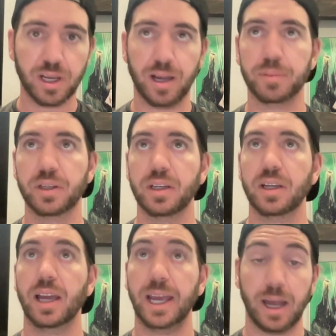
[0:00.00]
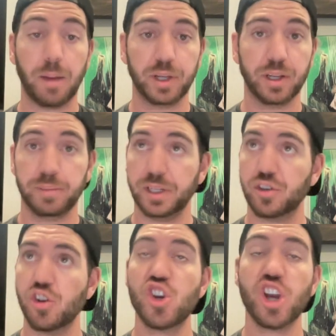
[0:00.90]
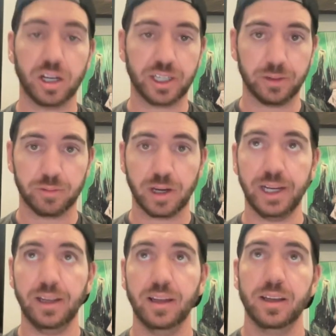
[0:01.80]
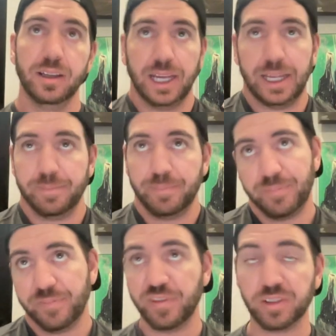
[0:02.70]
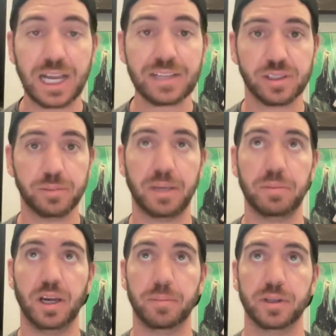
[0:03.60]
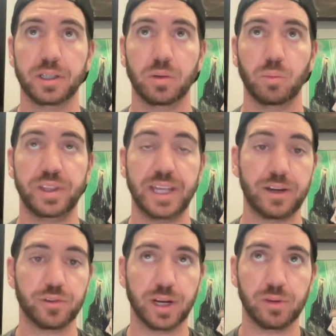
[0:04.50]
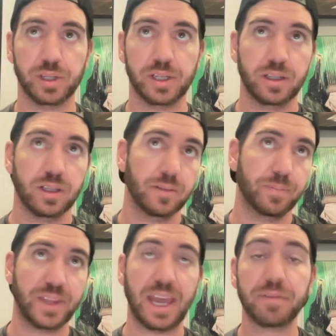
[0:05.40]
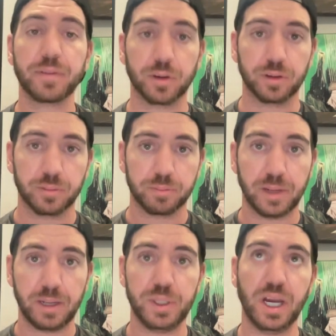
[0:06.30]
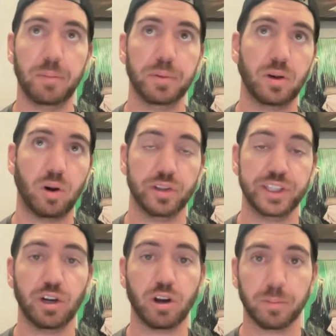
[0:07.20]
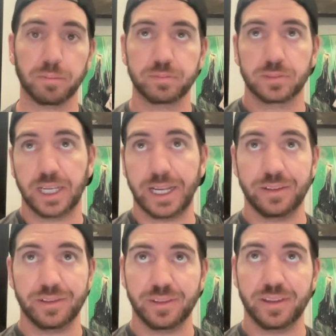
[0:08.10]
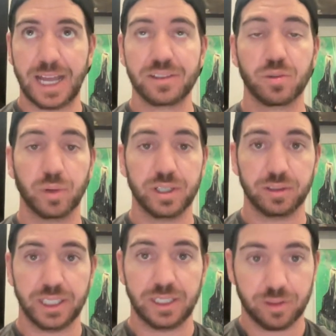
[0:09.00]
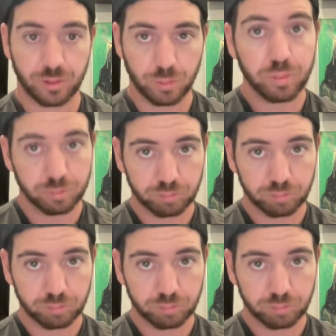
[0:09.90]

up. Hey, I'm going to be chucking, right? And velocity may be up with that adrenaline. Effort may be up on the arm. And that's going to lead to